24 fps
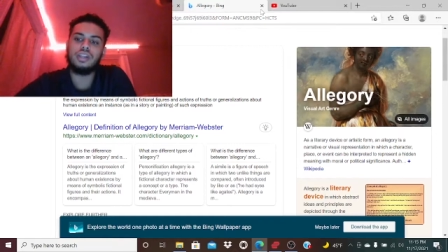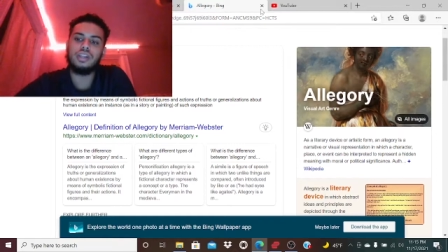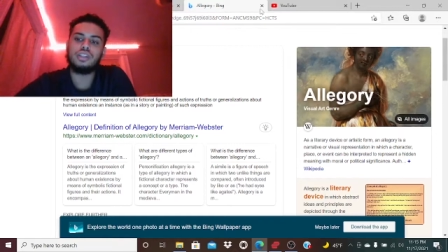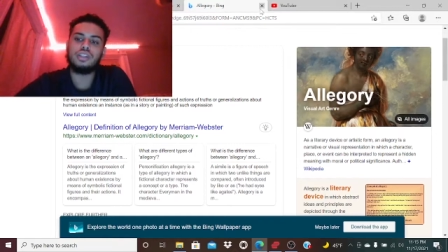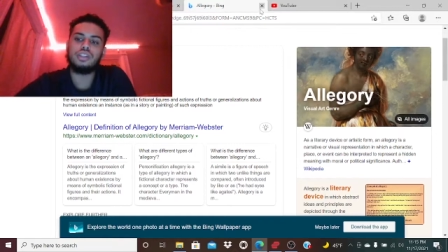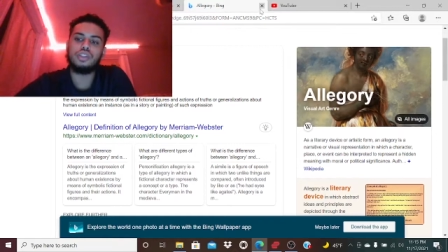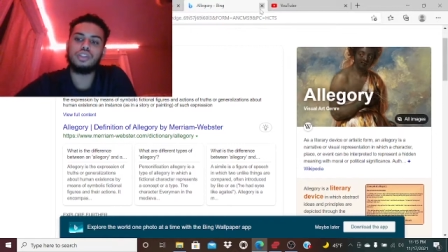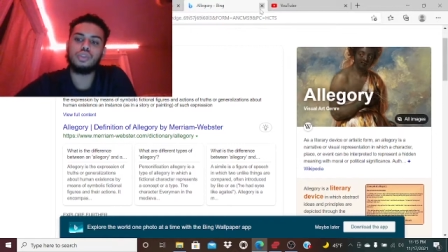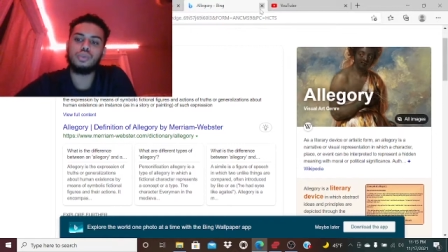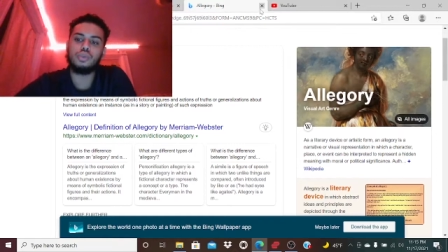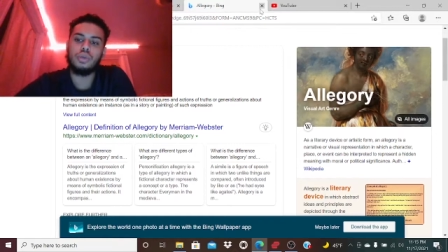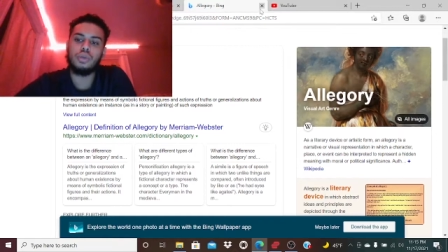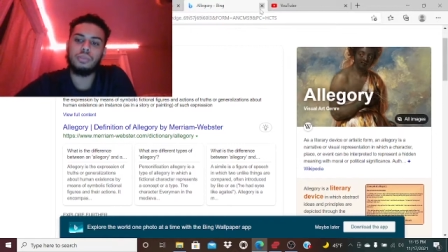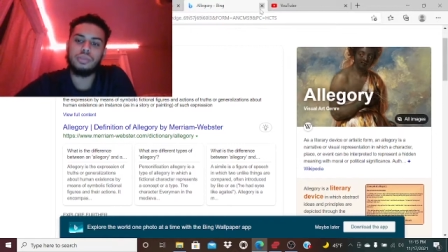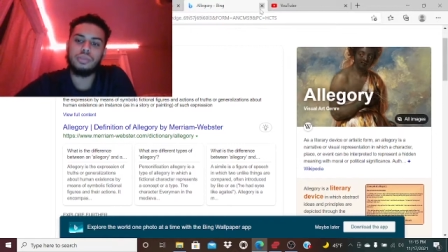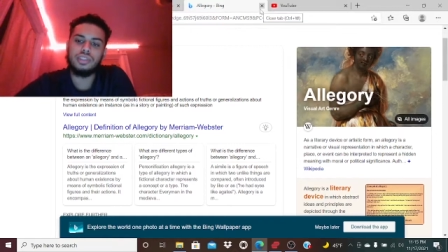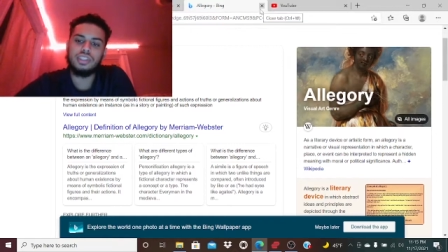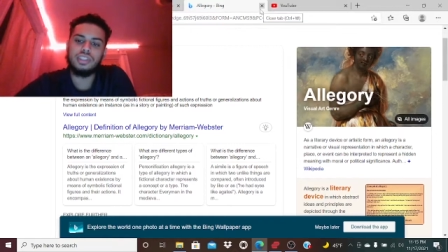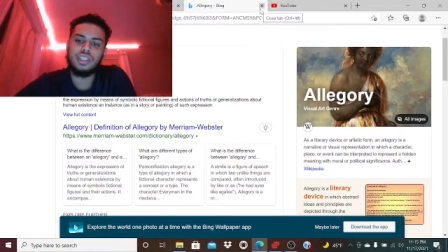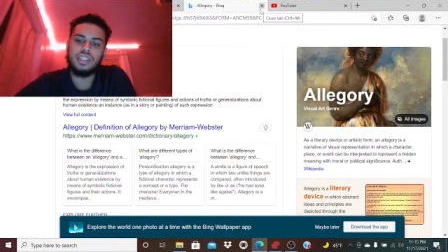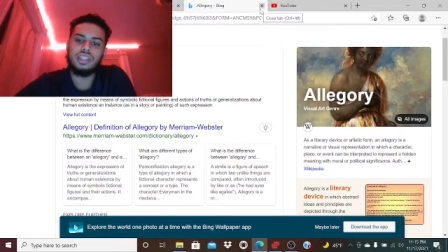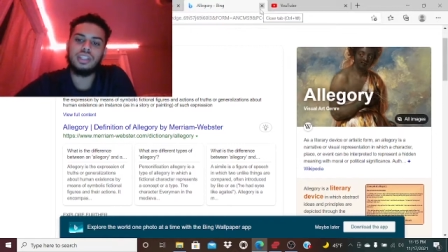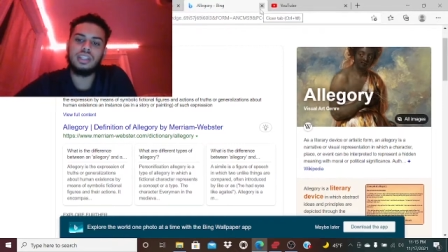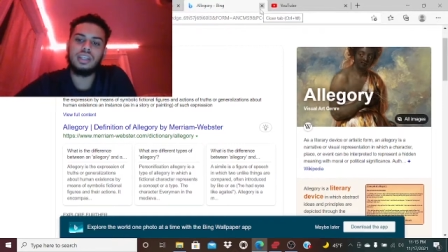to
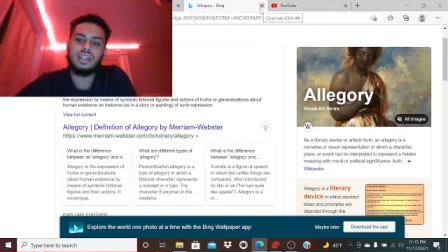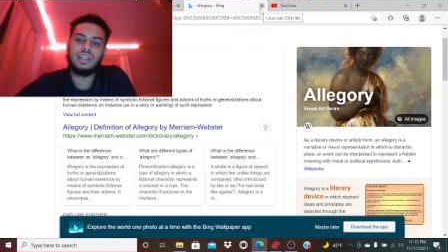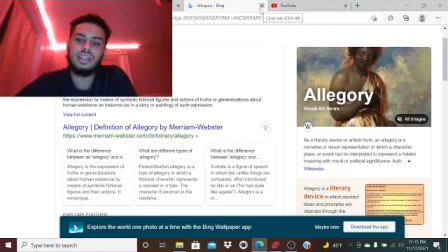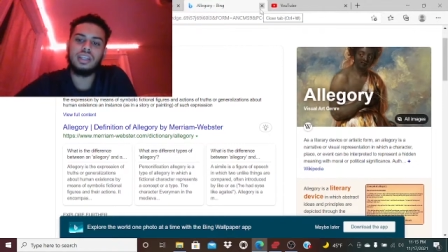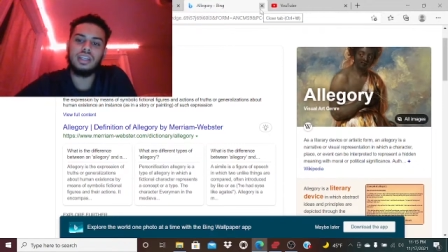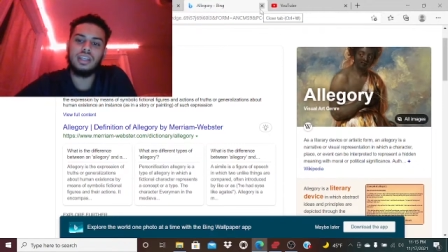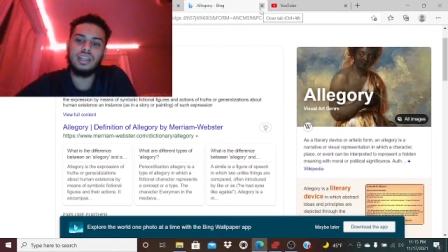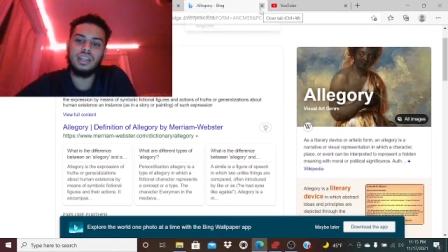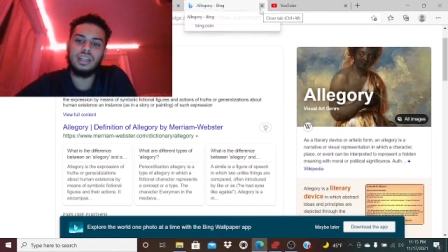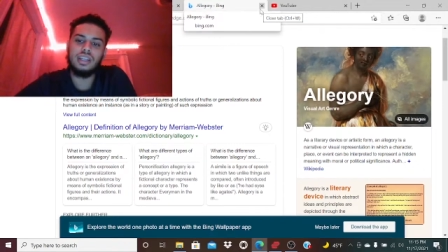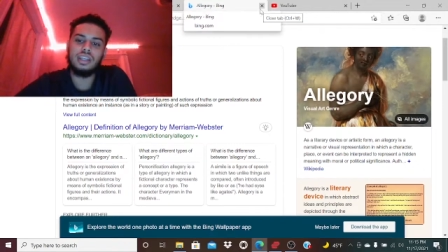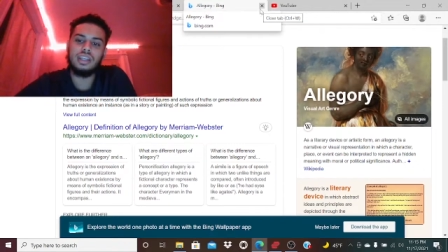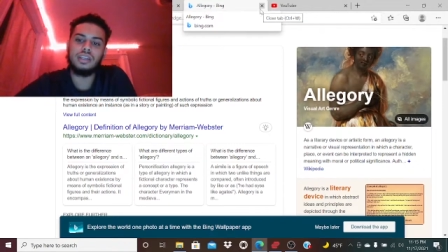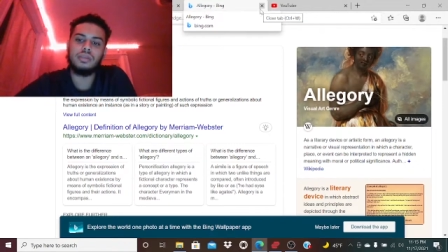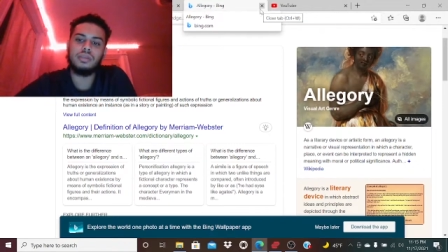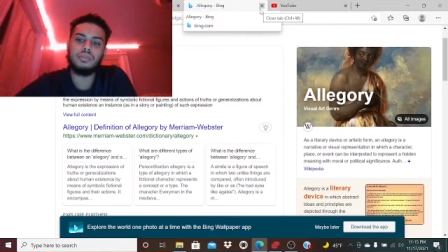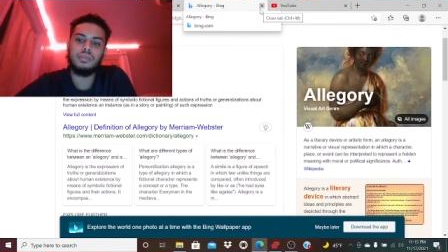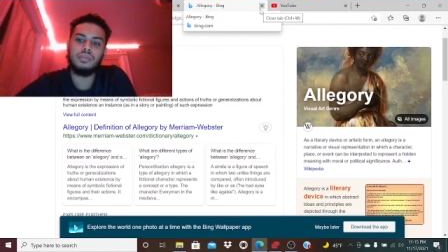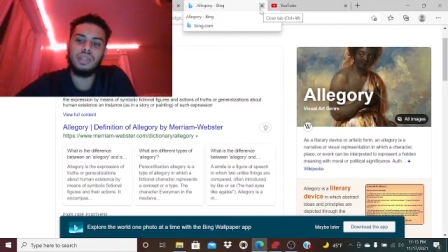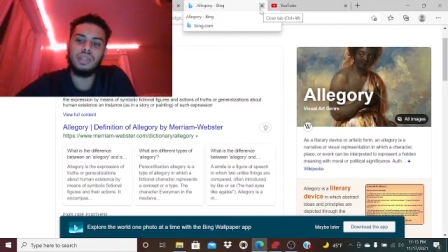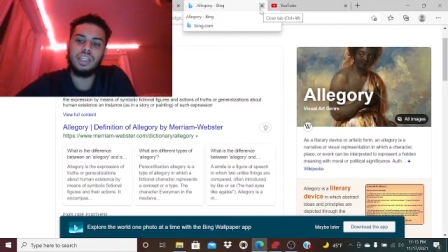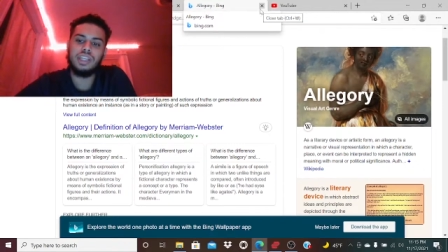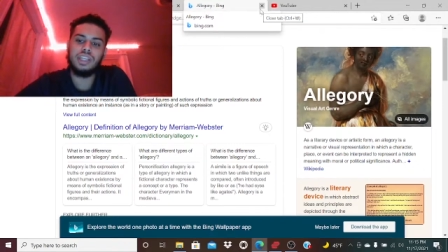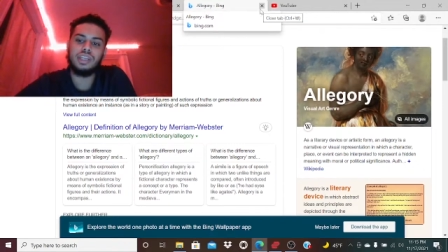represent a hidden
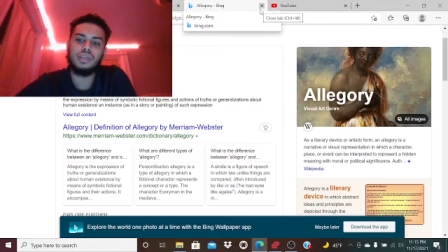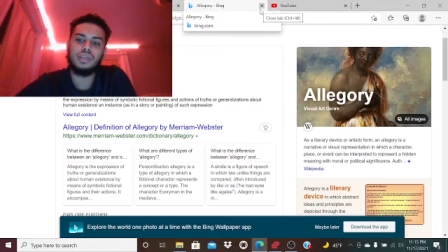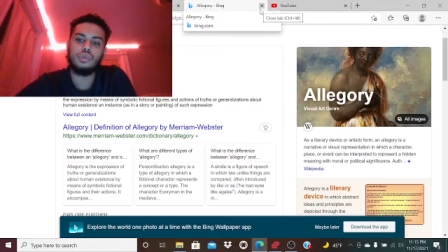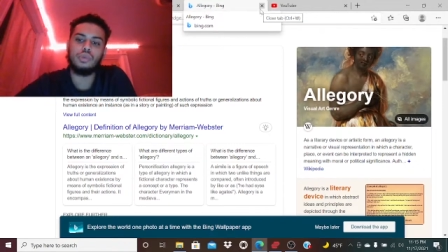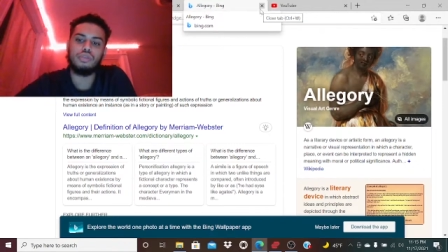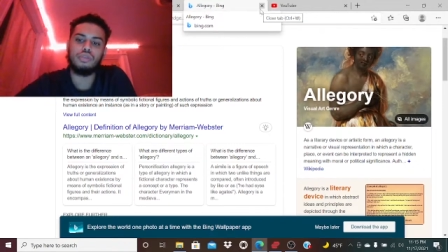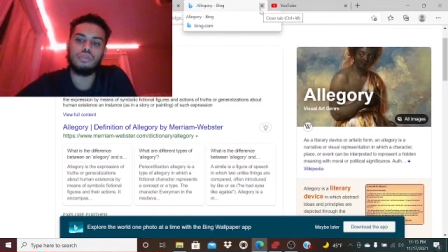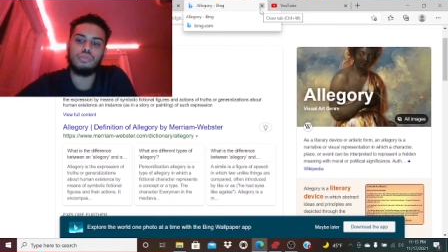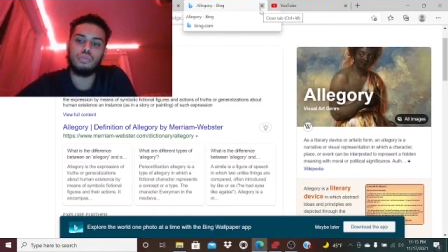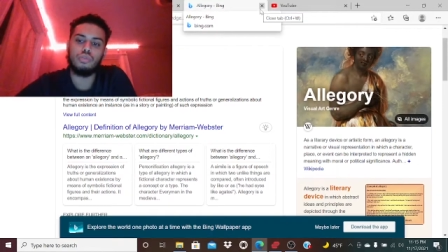meaning with